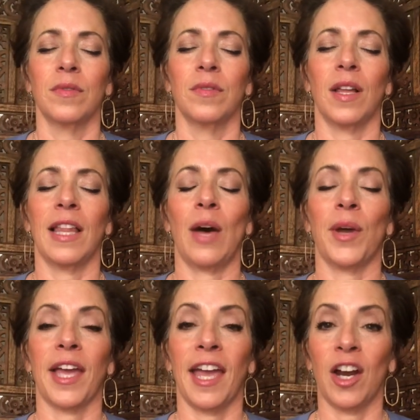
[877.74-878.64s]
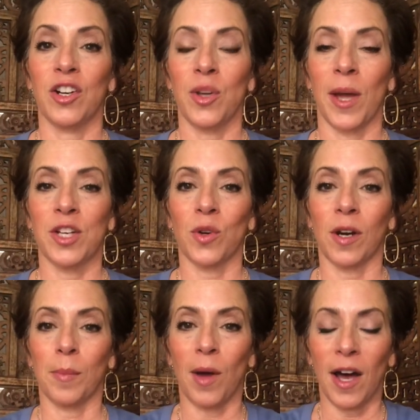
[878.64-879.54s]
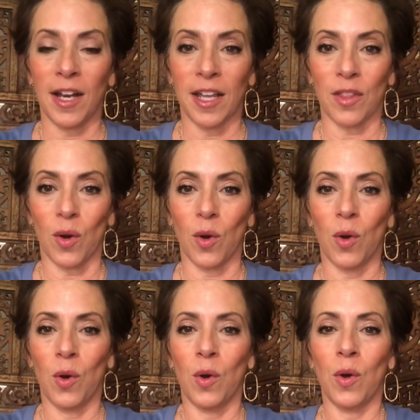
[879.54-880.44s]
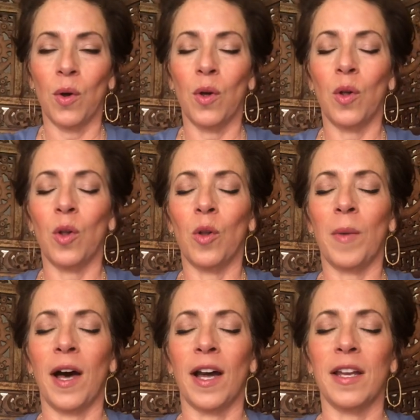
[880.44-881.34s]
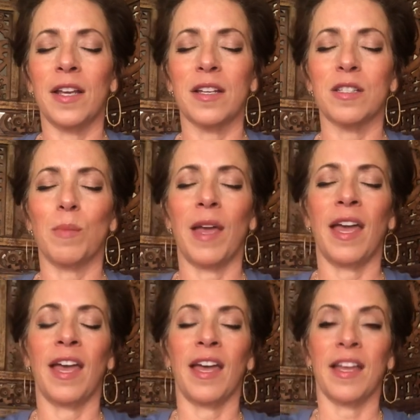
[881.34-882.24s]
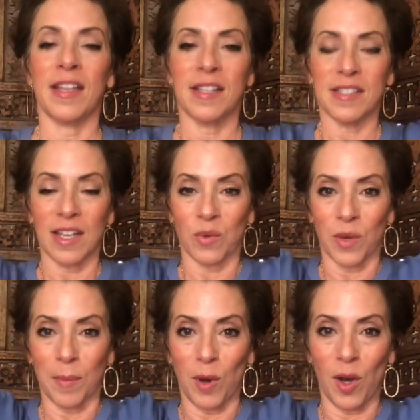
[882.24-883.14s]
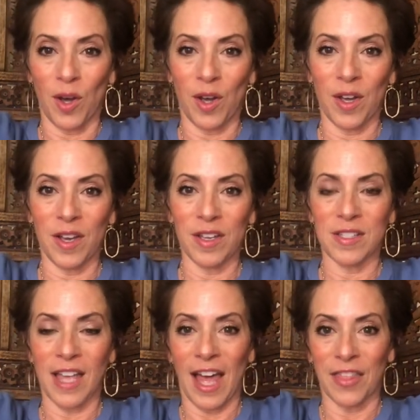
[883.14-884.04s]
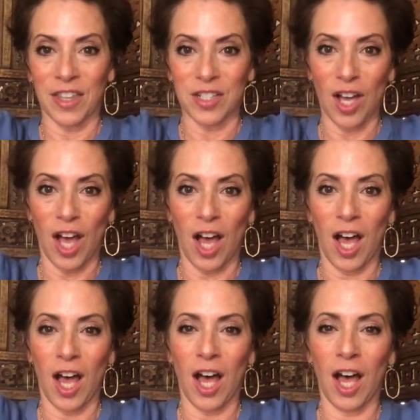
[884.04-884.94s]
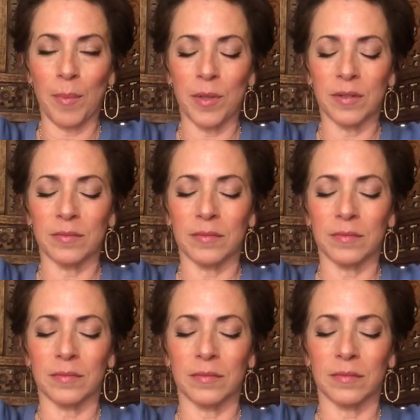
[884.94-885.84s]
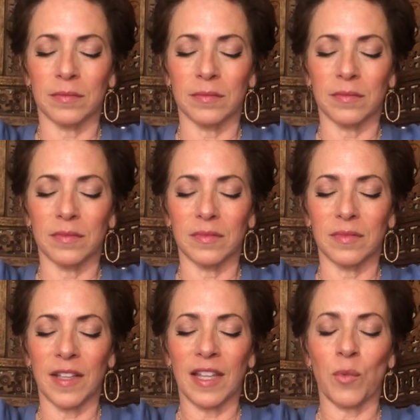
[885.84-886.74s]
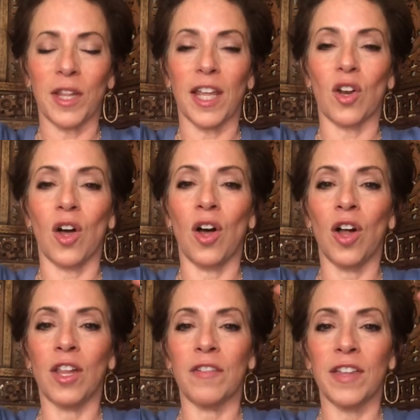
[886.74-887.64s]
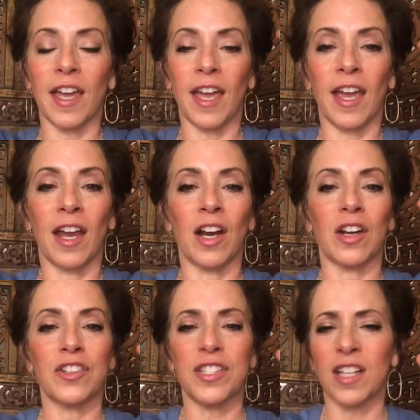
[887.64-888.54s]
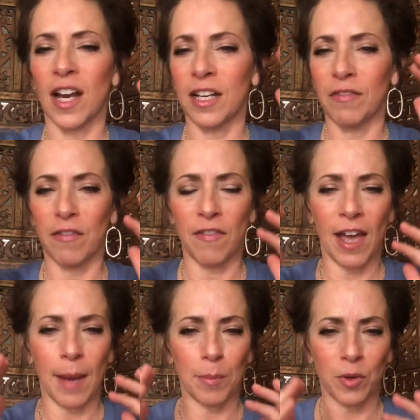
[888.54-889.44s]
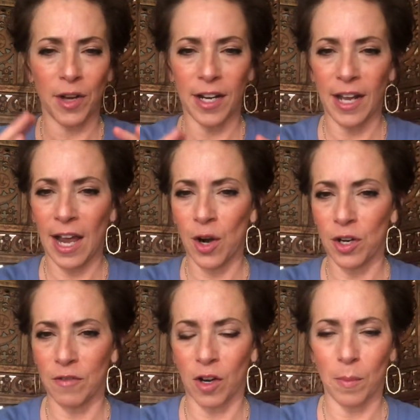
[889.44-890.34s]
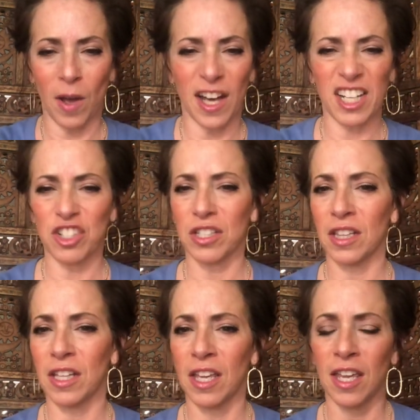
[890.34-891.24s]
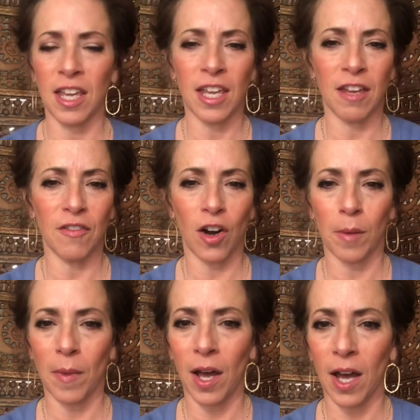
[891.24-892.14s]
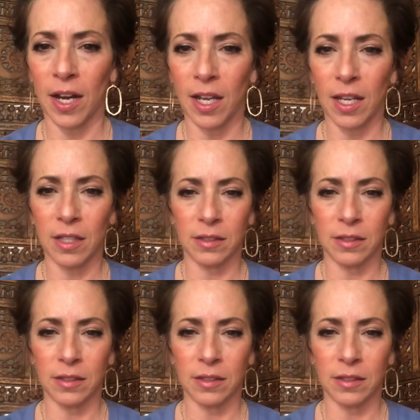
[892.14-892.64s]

allowing air to enter our body, and the whole body expands, and we pause at the top, and then we let all of the air just kind of evaporate out of our body, just leave our body,